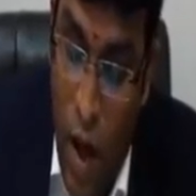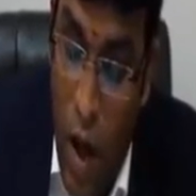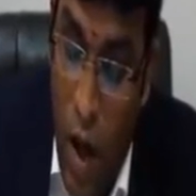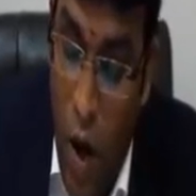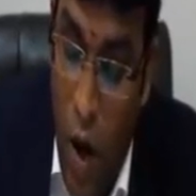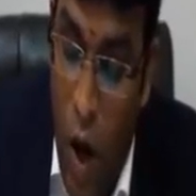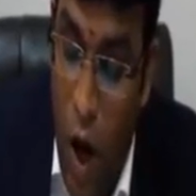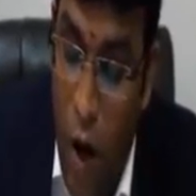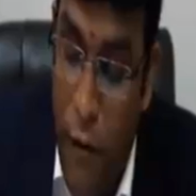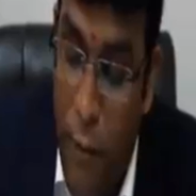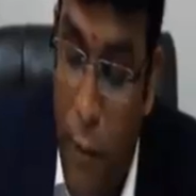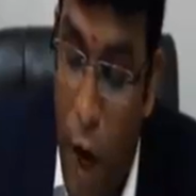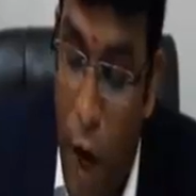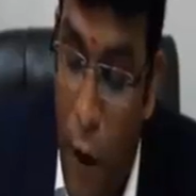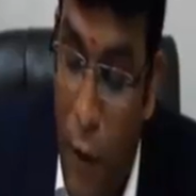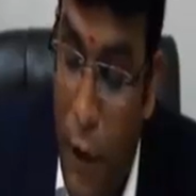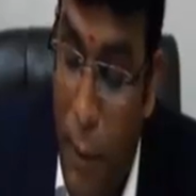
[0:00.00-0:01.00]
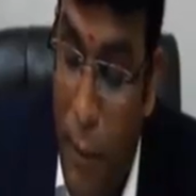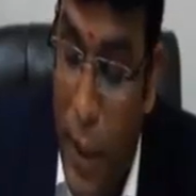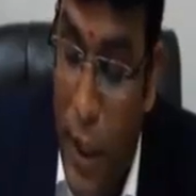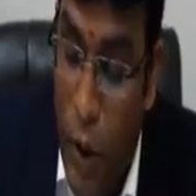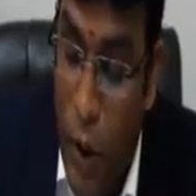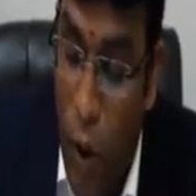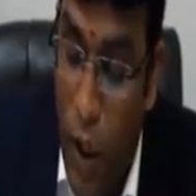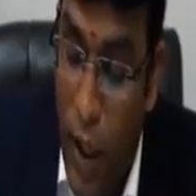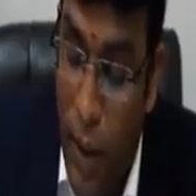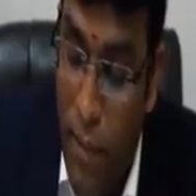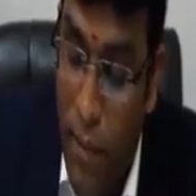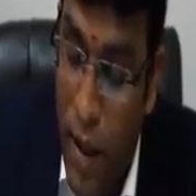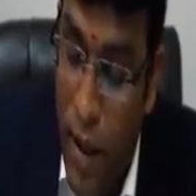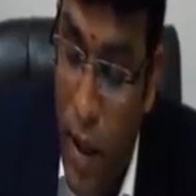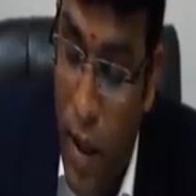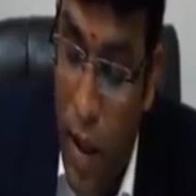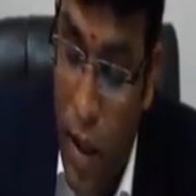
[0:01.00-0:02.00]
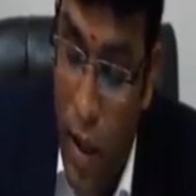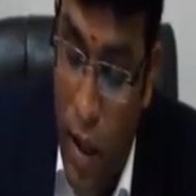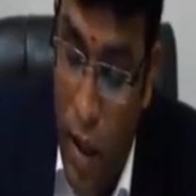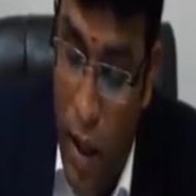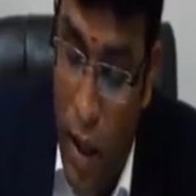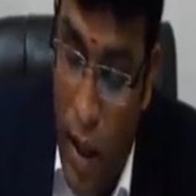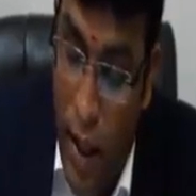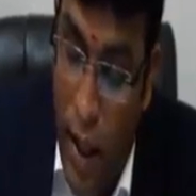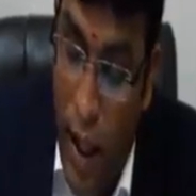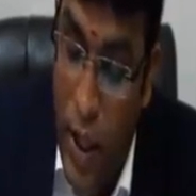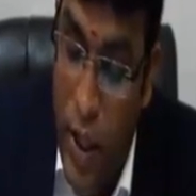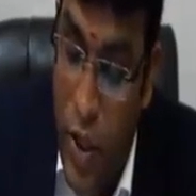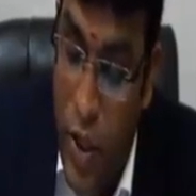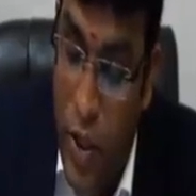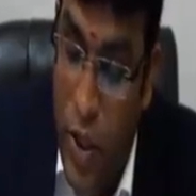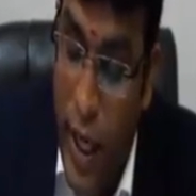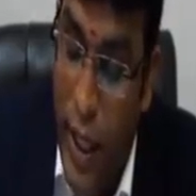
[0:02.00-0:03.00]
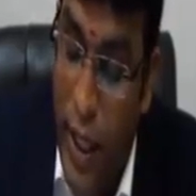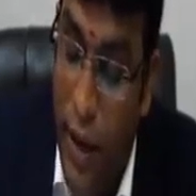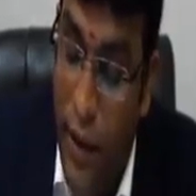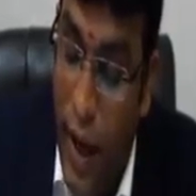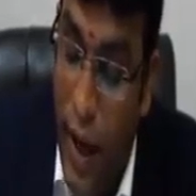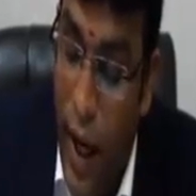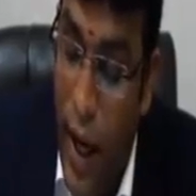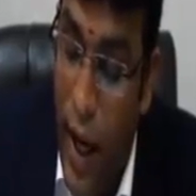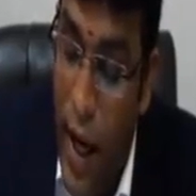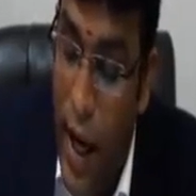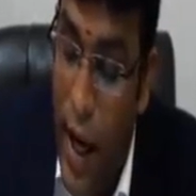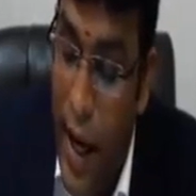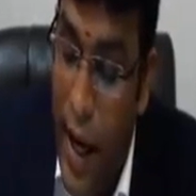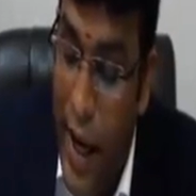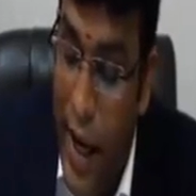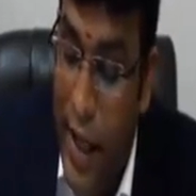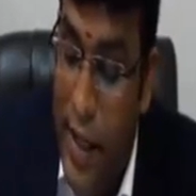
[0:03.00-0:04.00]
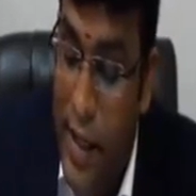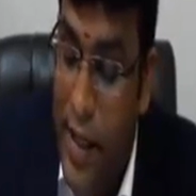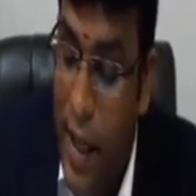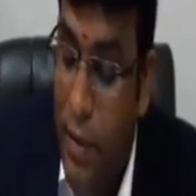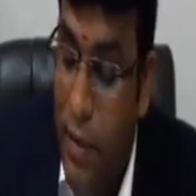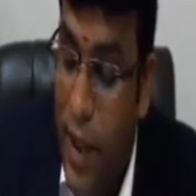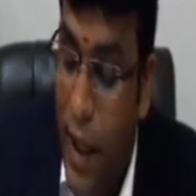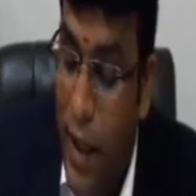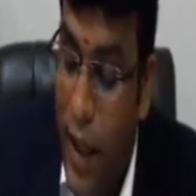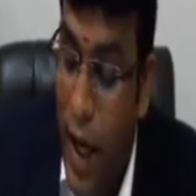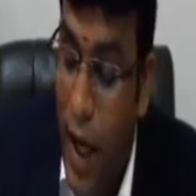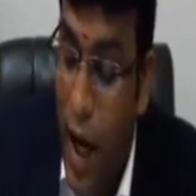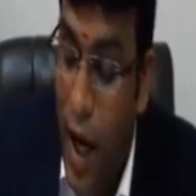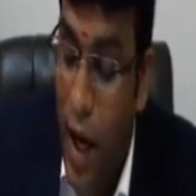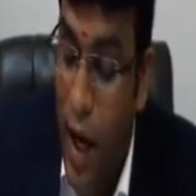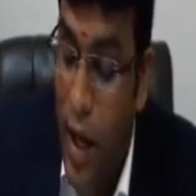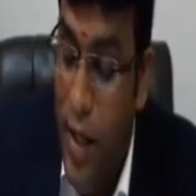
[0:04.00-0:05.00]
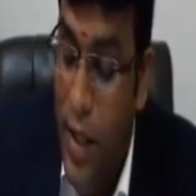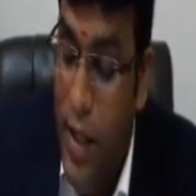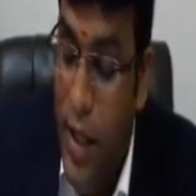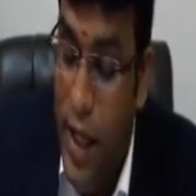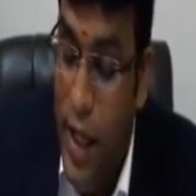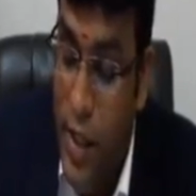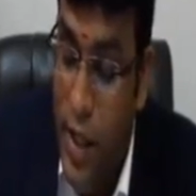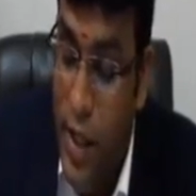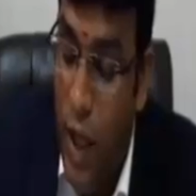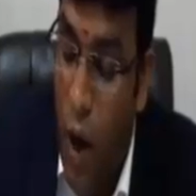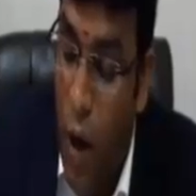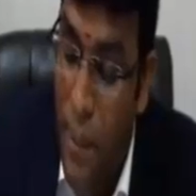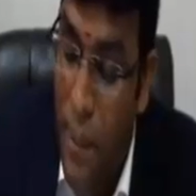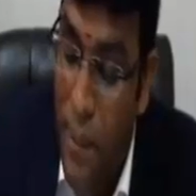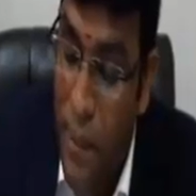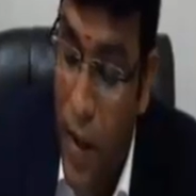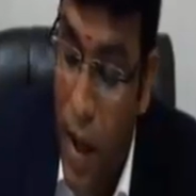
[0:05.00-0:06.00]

of profit petroleum is straightaway exempt under GST law.